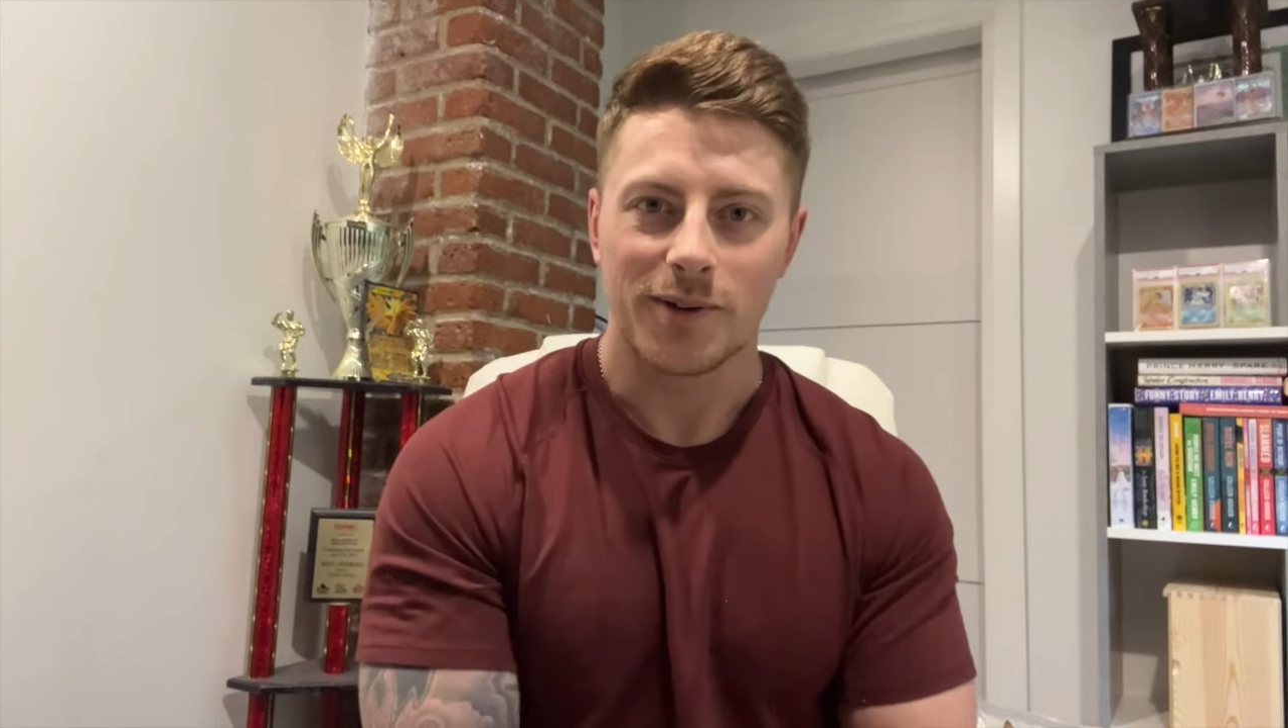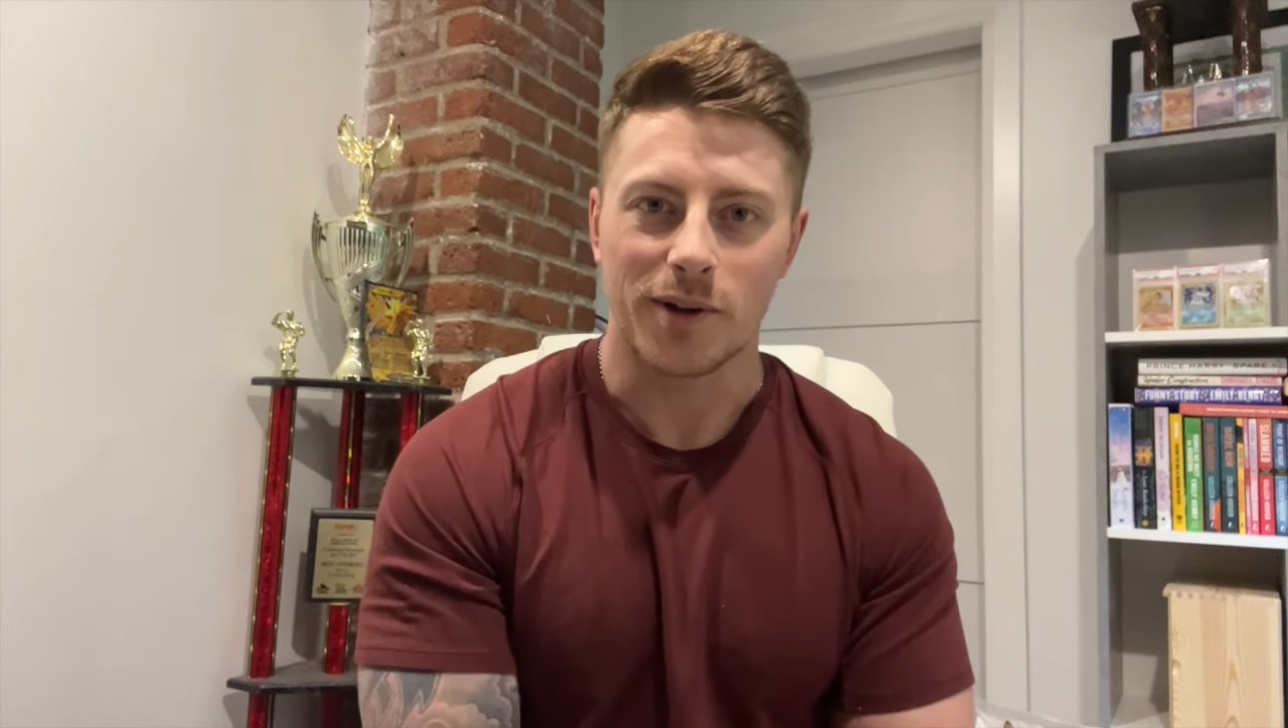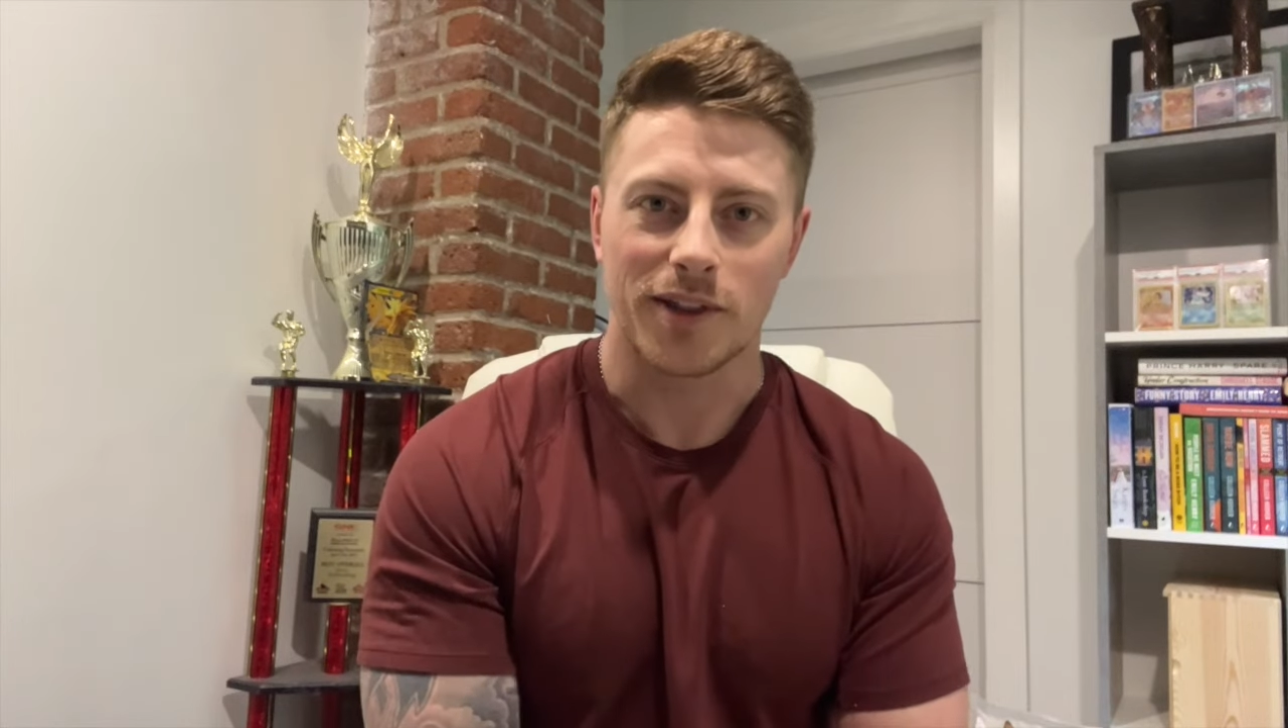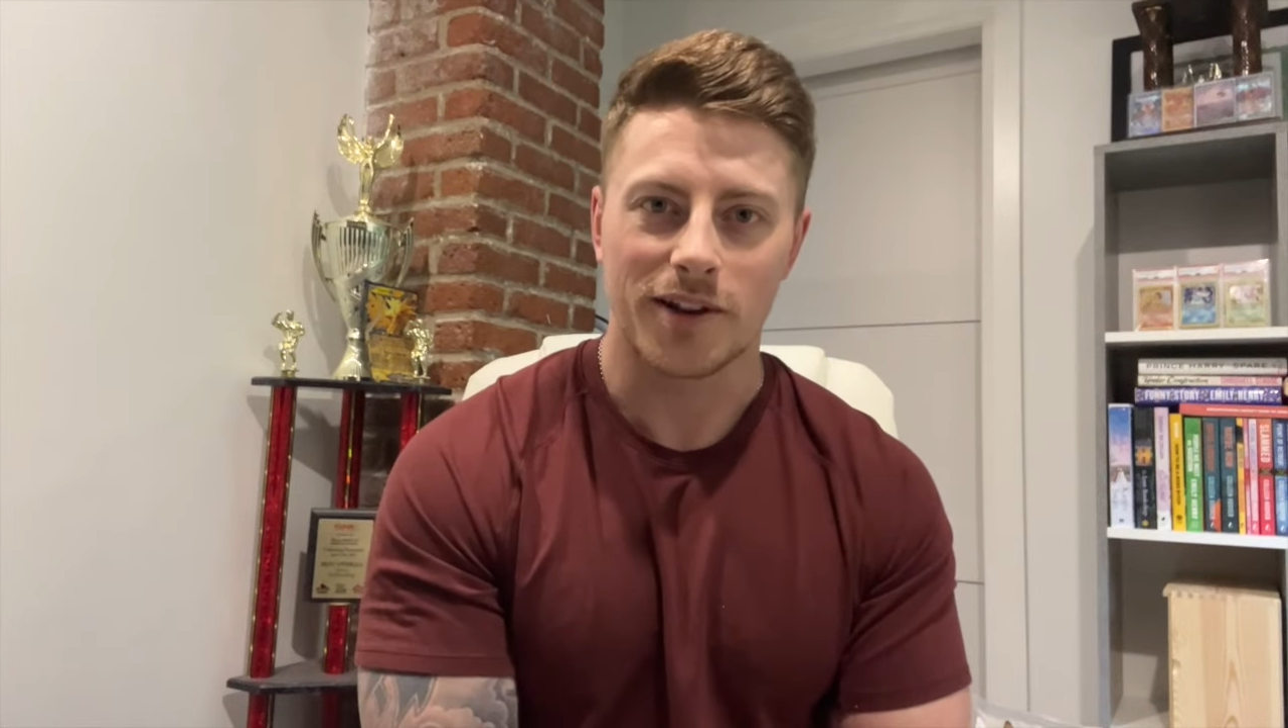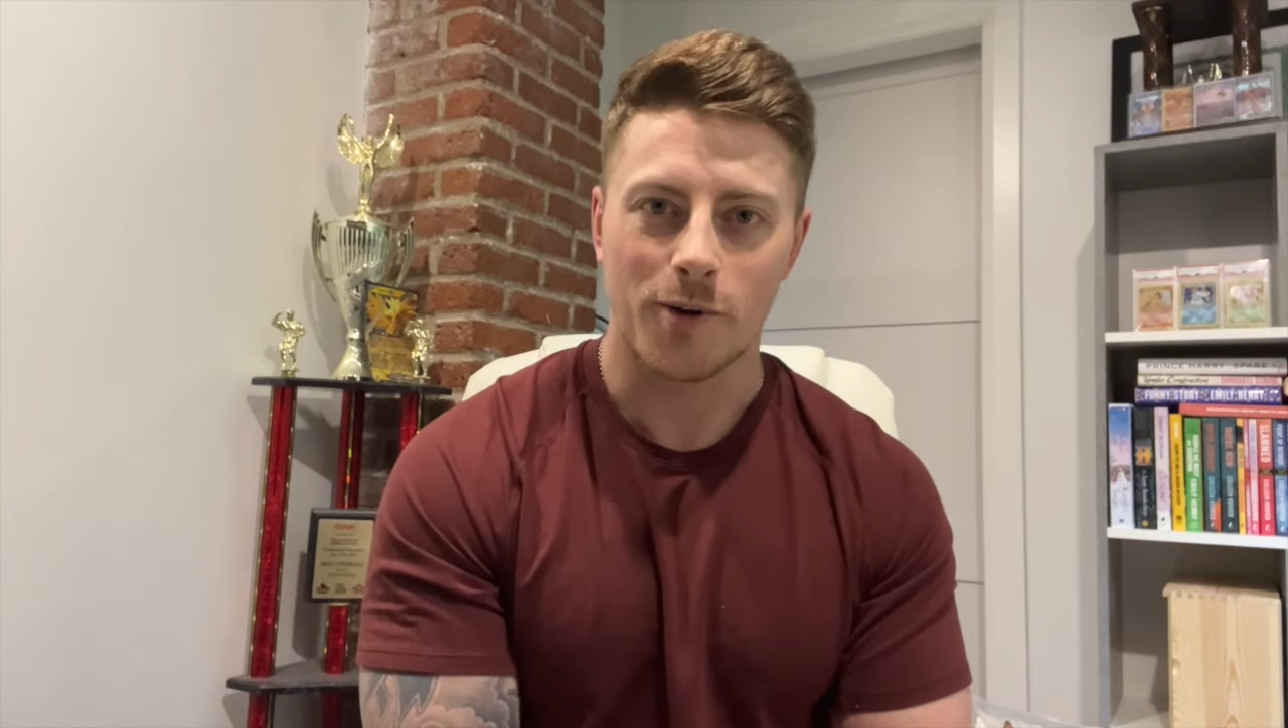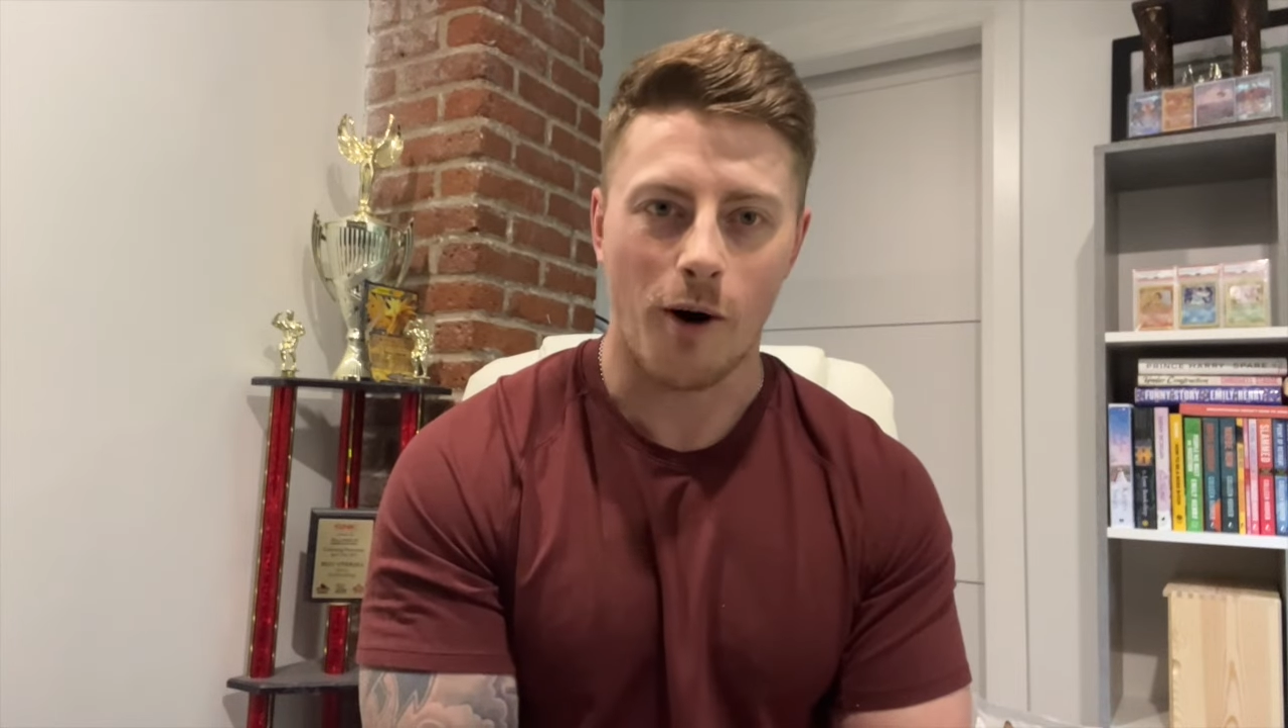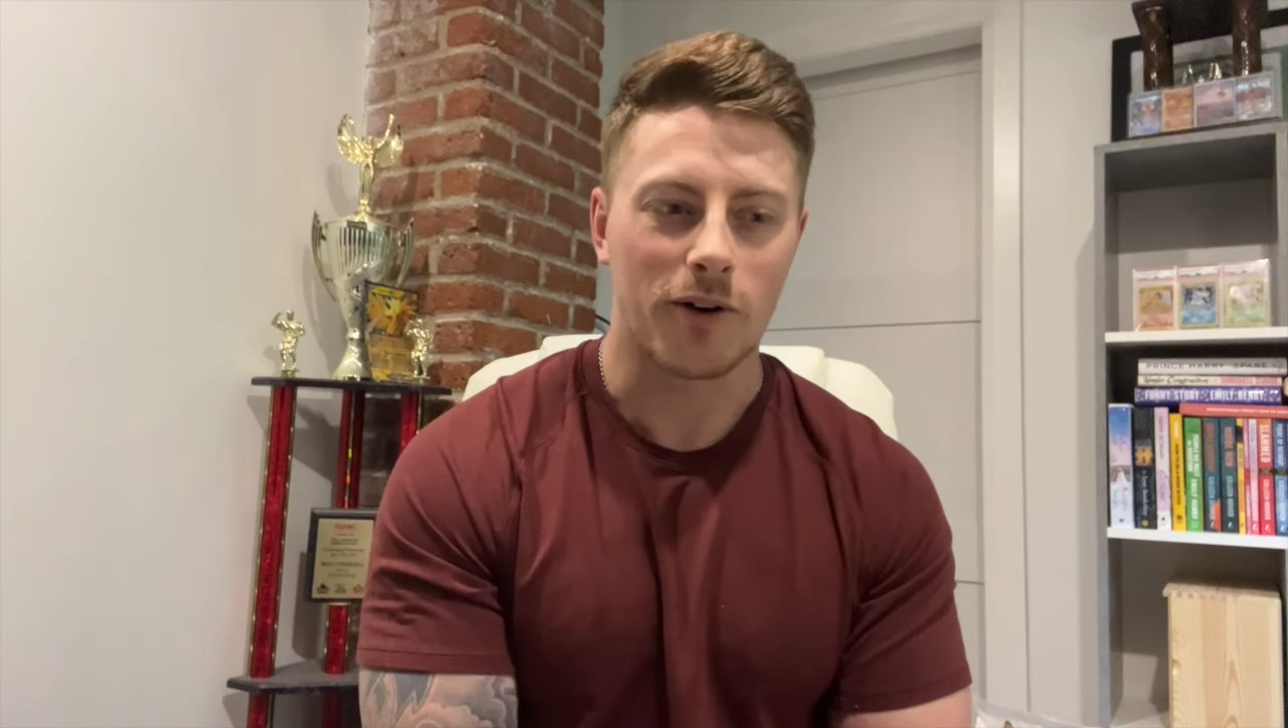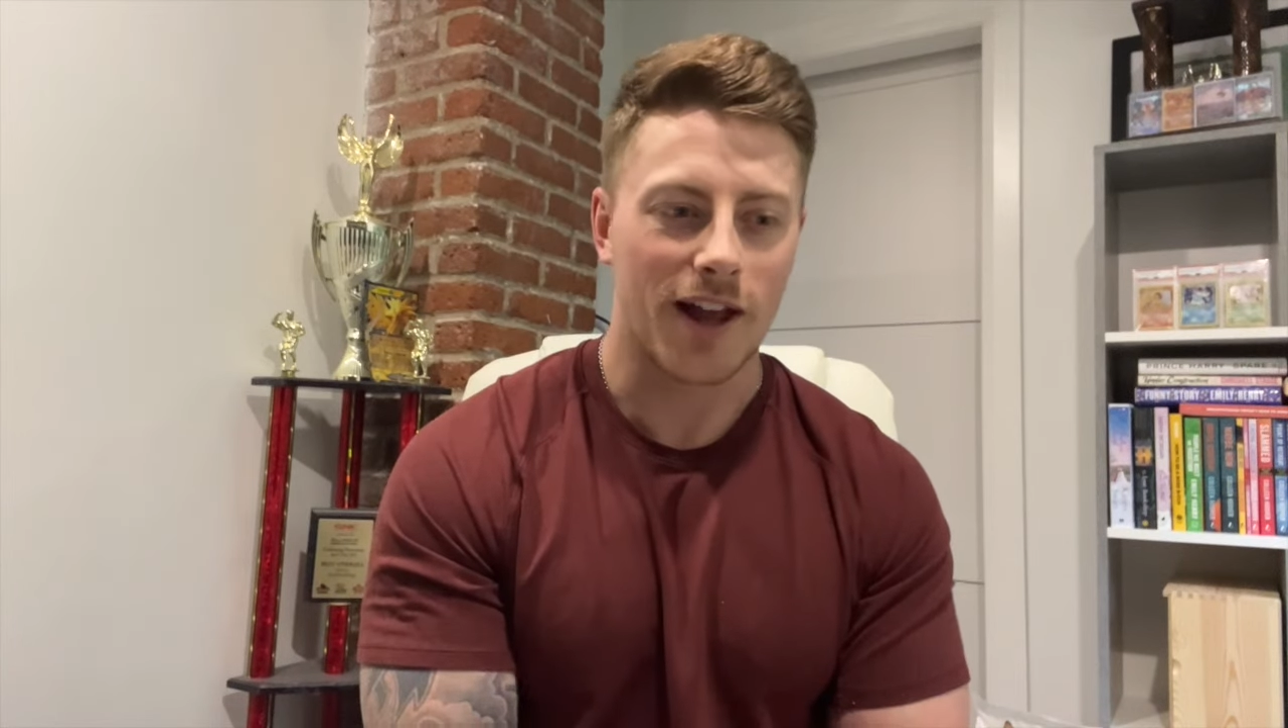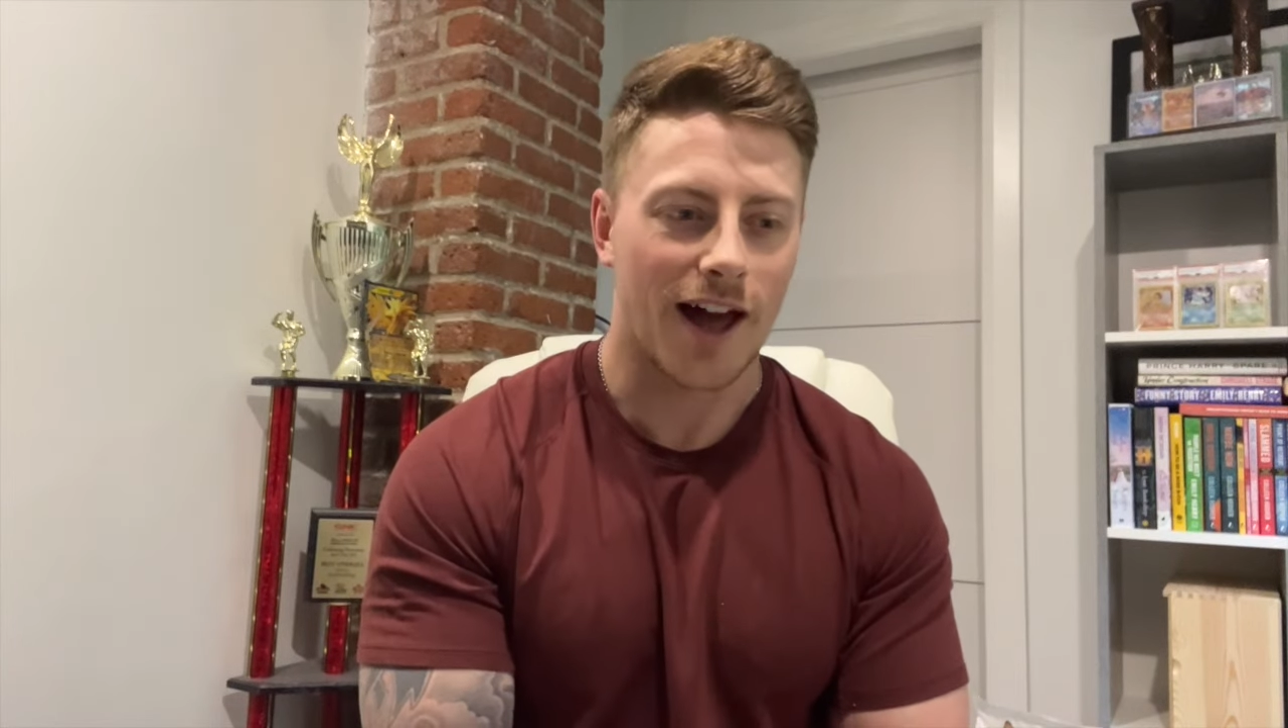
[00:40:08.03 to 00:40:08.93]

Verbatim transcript: with quality